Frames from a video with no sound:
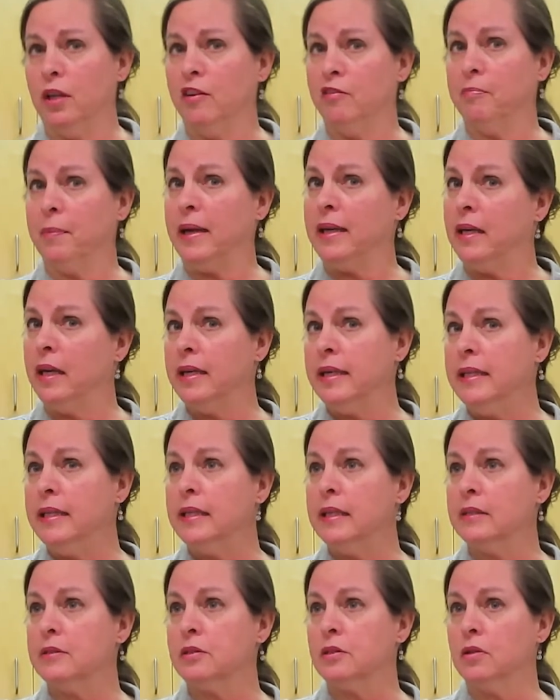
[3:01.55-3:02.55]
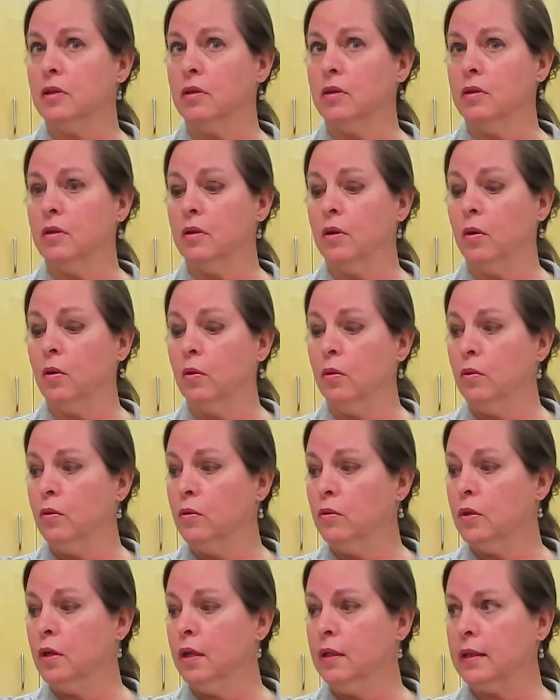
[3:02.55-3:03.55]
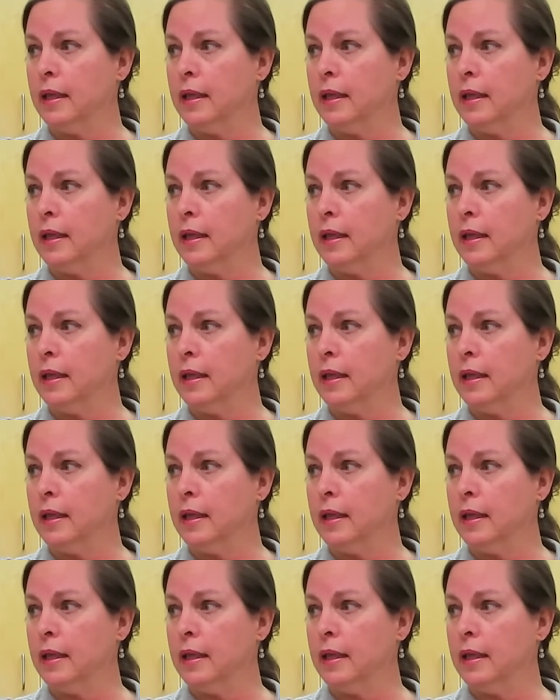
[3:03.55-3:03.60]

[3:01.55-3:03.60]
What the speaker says: if my honey gets old,